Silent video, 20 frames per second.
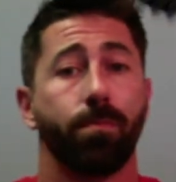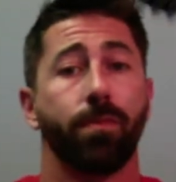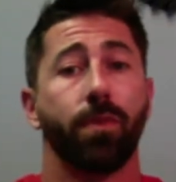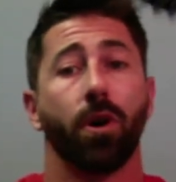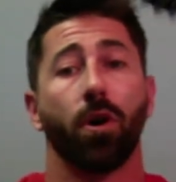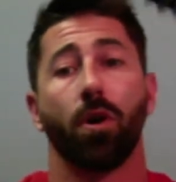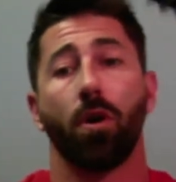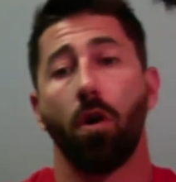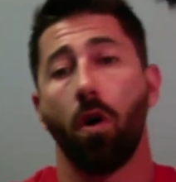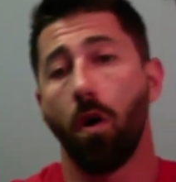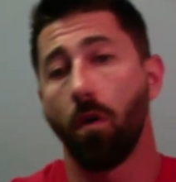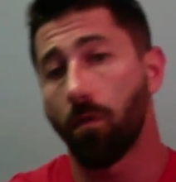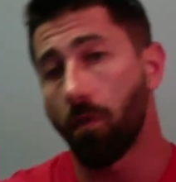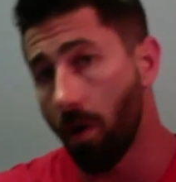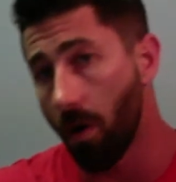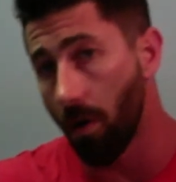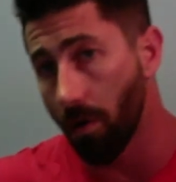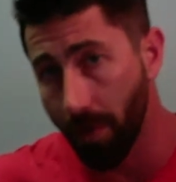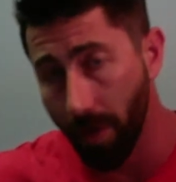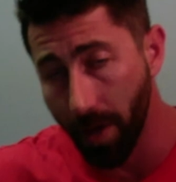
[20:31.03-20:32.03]
the
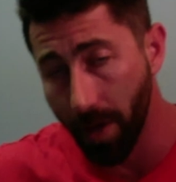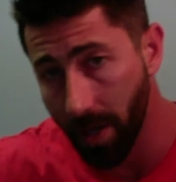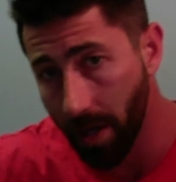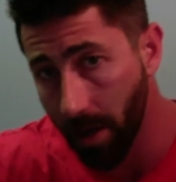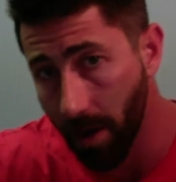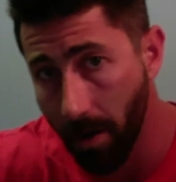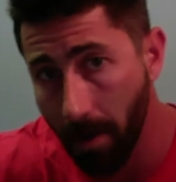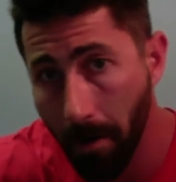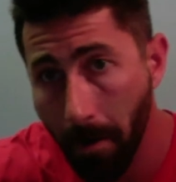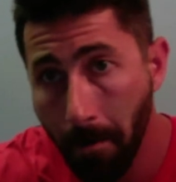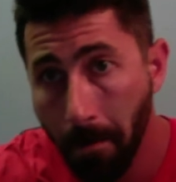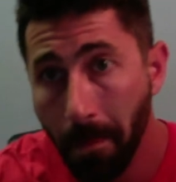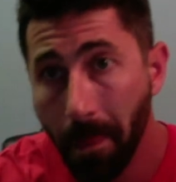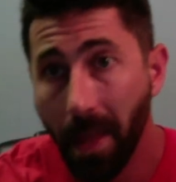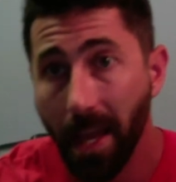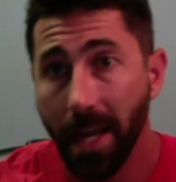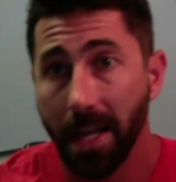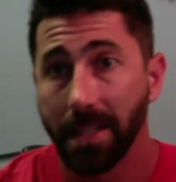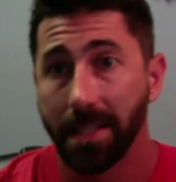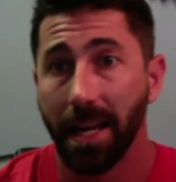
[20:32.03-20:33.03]
overall thing here
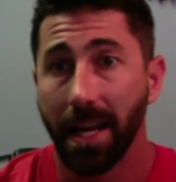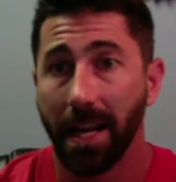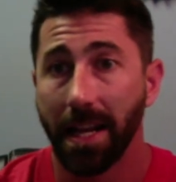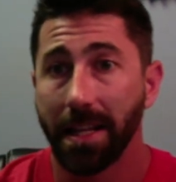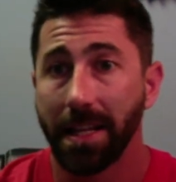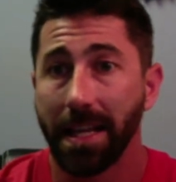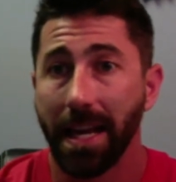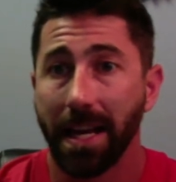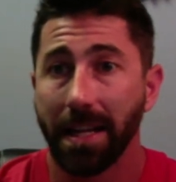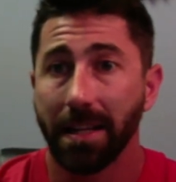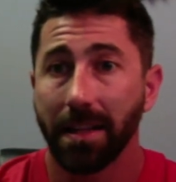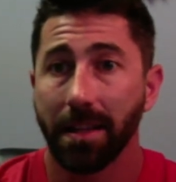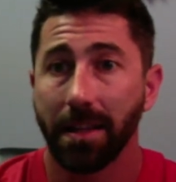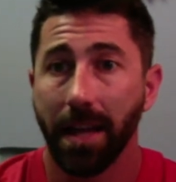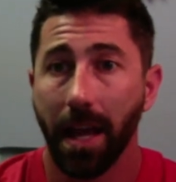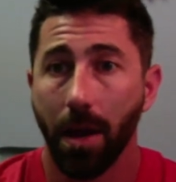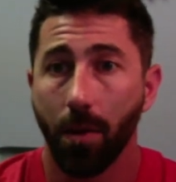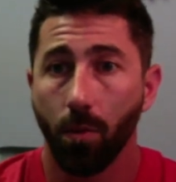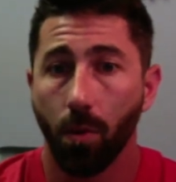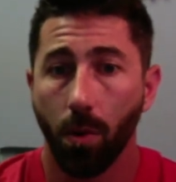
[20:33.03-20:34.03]
is that at the end of the
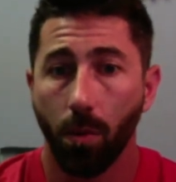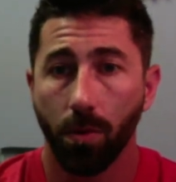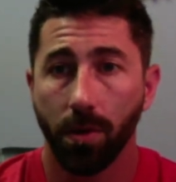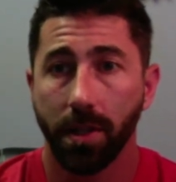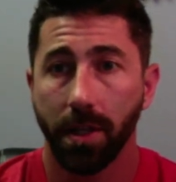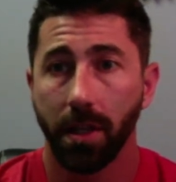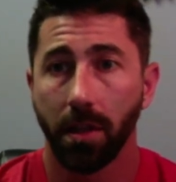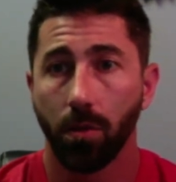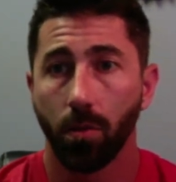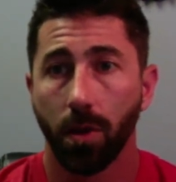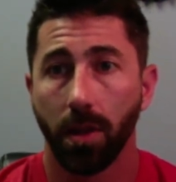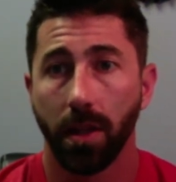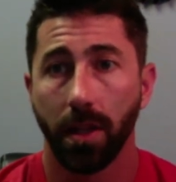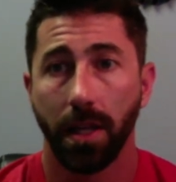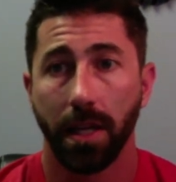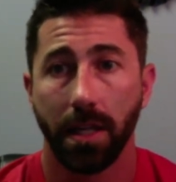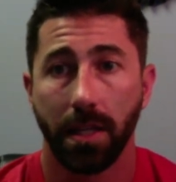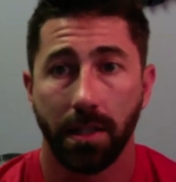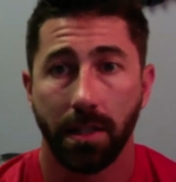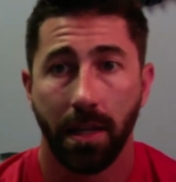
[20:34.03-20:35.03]
day, what we're dealing with
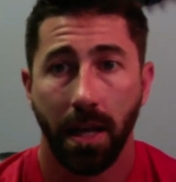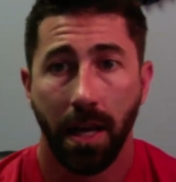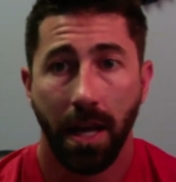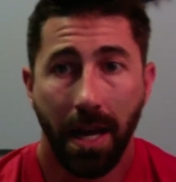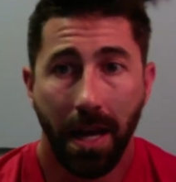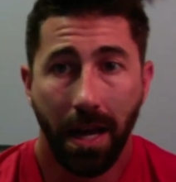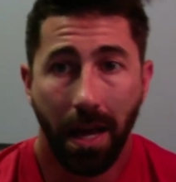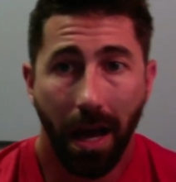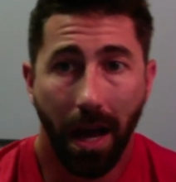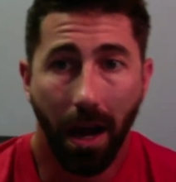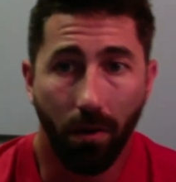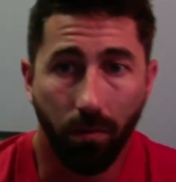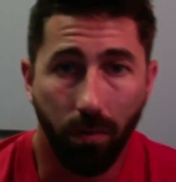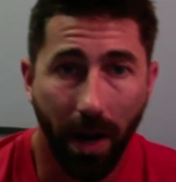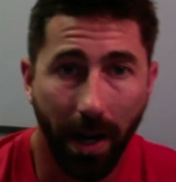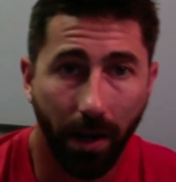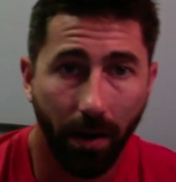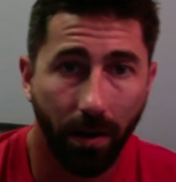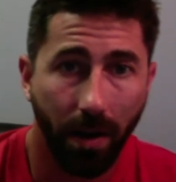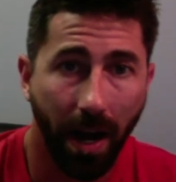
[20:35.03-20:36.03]
is a
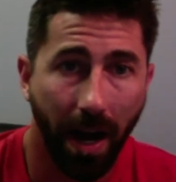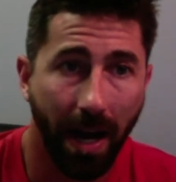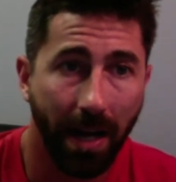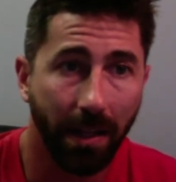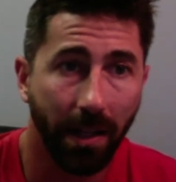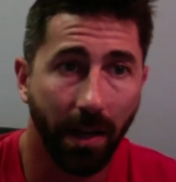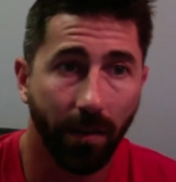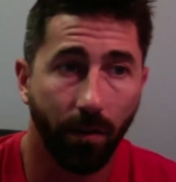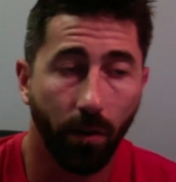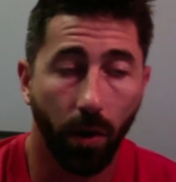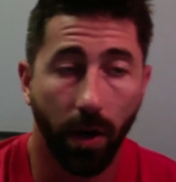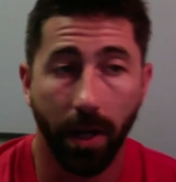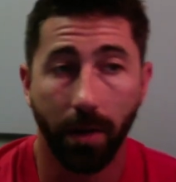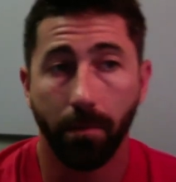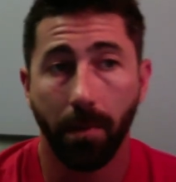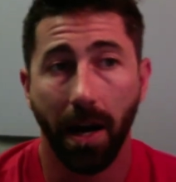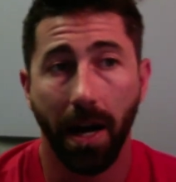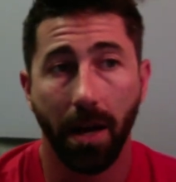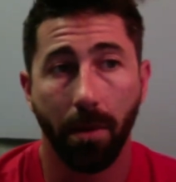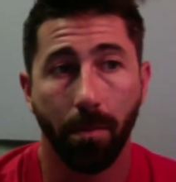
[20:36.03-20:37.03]
record high level, in
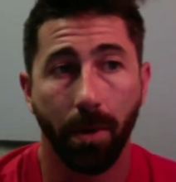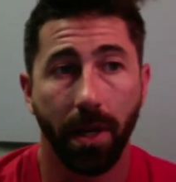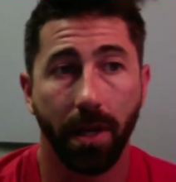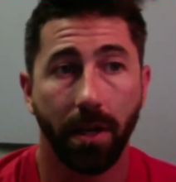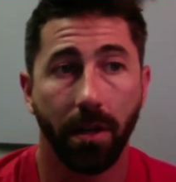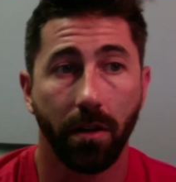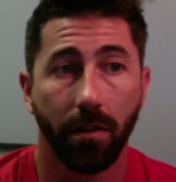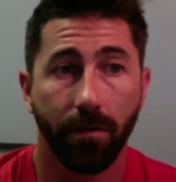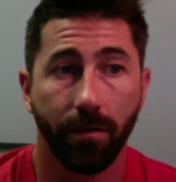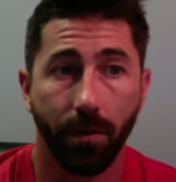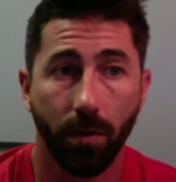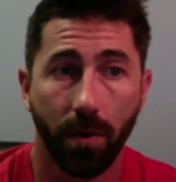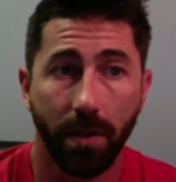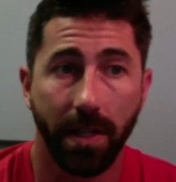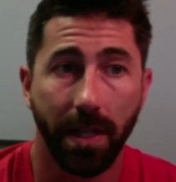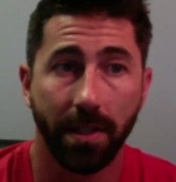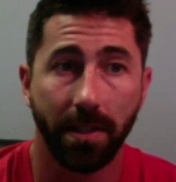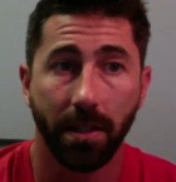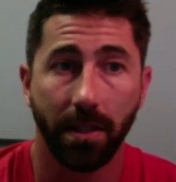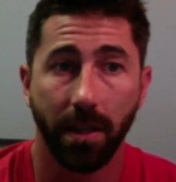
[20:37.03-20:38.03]
my opinion, of food
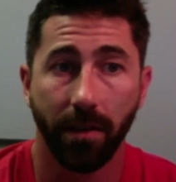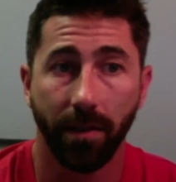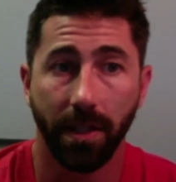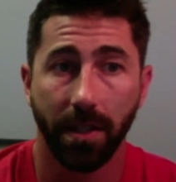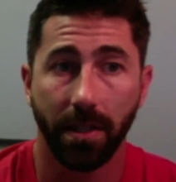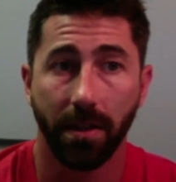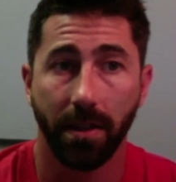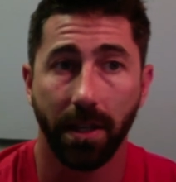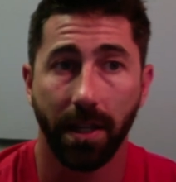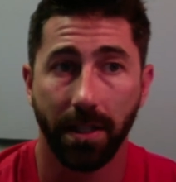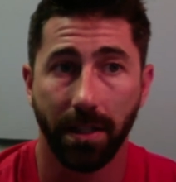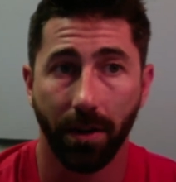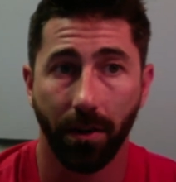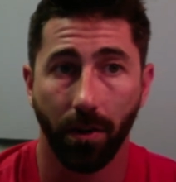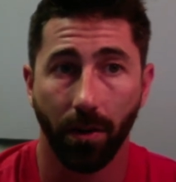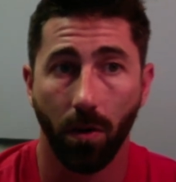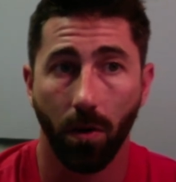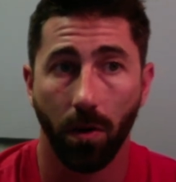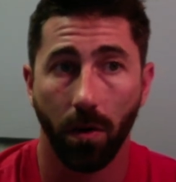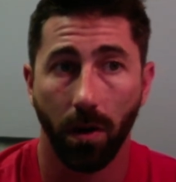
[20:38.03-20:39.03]
sensitivities and things that are
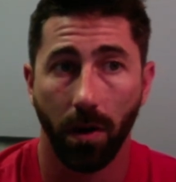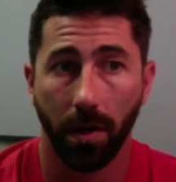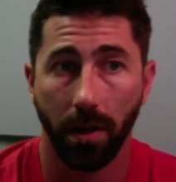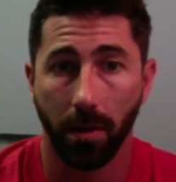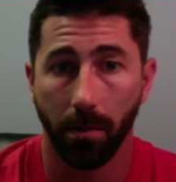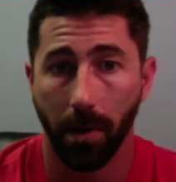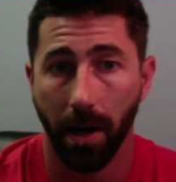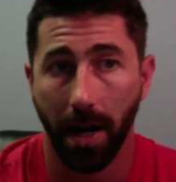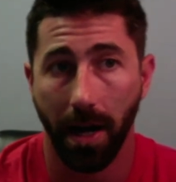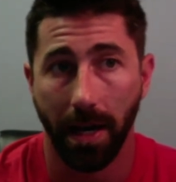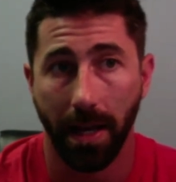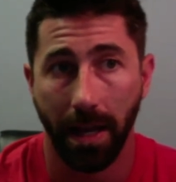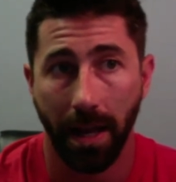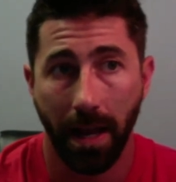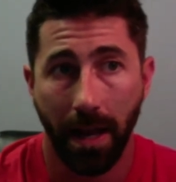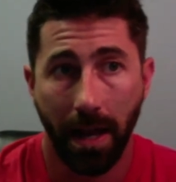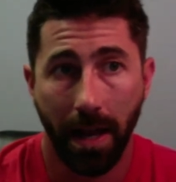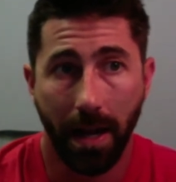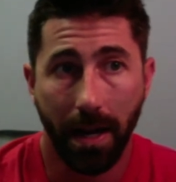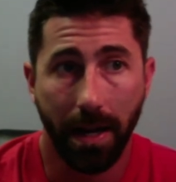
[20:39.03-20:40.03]
going on in the body.
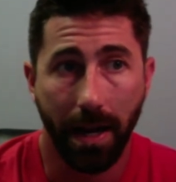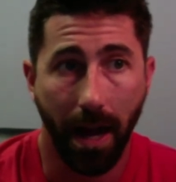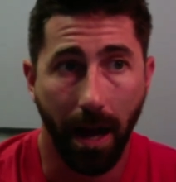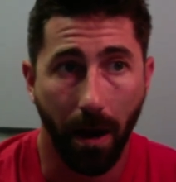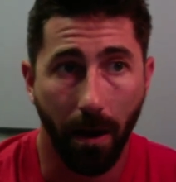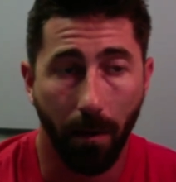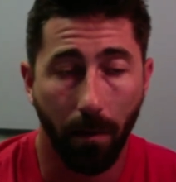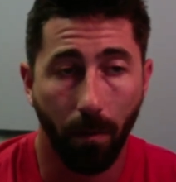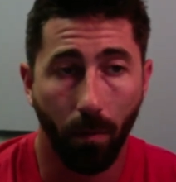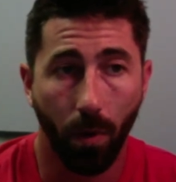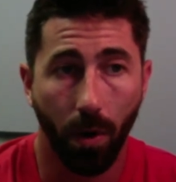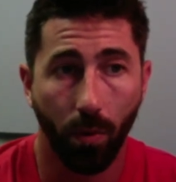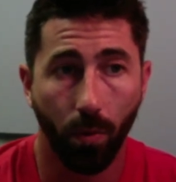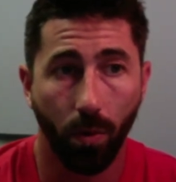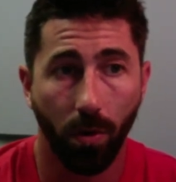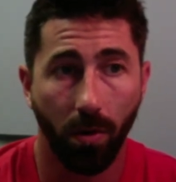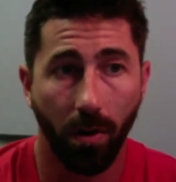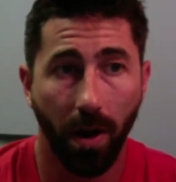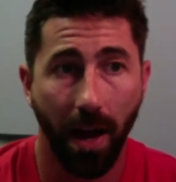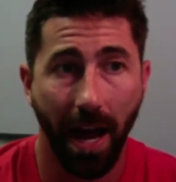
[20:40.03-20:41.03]
Now, when
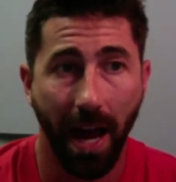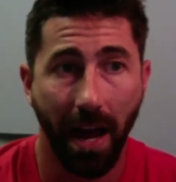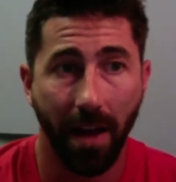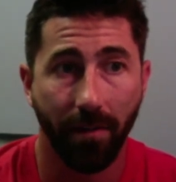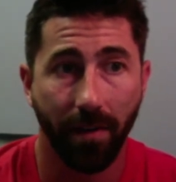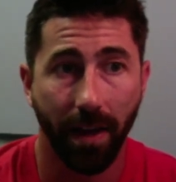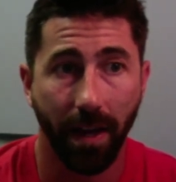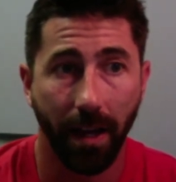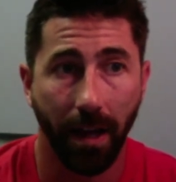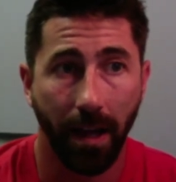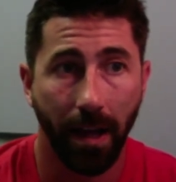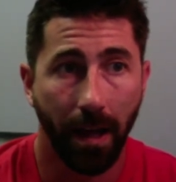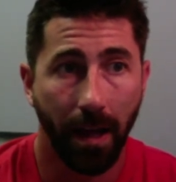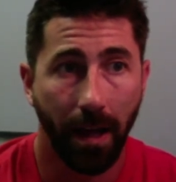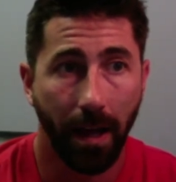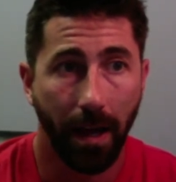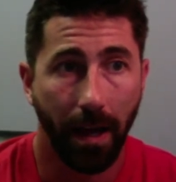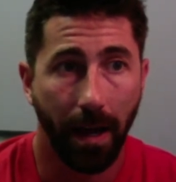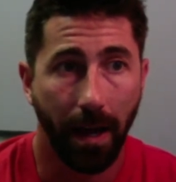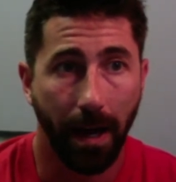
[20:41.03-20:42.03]
we're having,
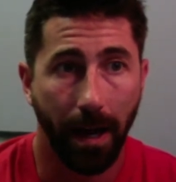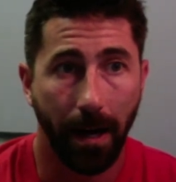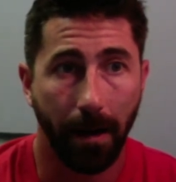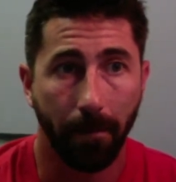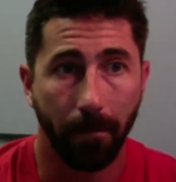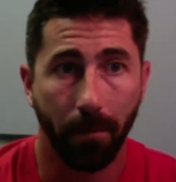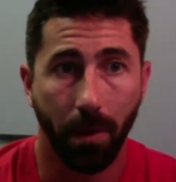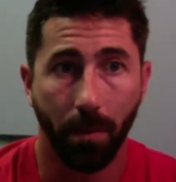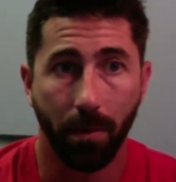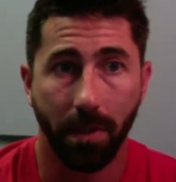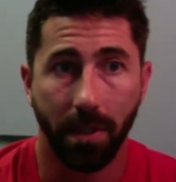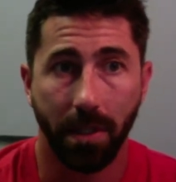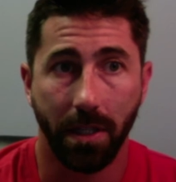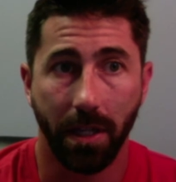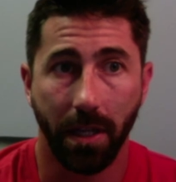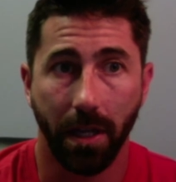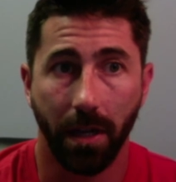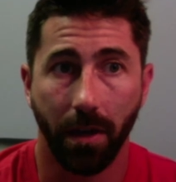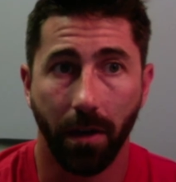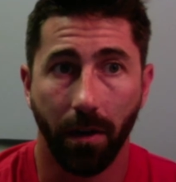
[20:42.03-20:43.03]
um, let me
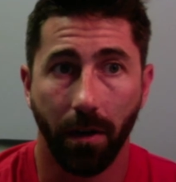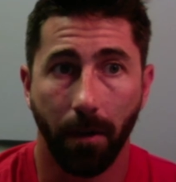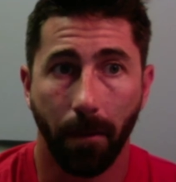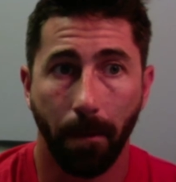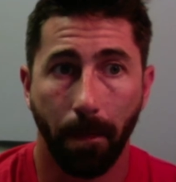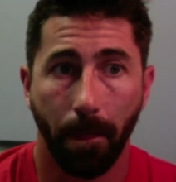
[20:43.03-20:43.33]
see here.